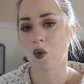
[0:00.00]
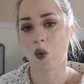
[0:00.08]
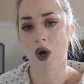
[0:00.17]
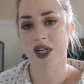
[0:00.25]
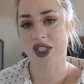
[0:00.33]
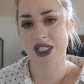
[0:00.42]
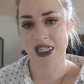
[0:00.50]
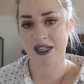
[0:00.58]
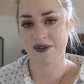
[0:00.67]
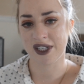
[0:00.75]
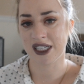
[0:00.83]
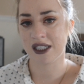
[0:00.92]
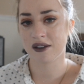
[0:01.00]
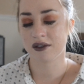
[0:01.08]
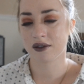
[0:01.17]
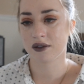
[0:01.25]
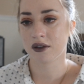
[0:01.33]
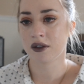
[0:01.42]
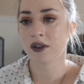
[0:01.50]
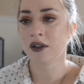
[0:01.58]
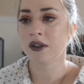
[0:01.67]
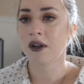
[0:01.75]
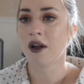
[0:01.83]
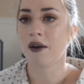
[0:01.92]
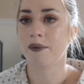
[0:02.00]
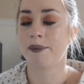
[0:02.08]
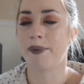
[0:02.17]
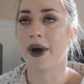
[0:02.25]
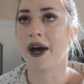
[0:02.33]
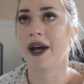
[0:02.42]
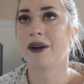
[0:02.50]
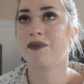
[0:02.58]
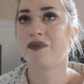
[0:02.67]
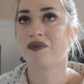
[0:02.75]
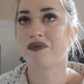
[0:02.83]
watched TV, but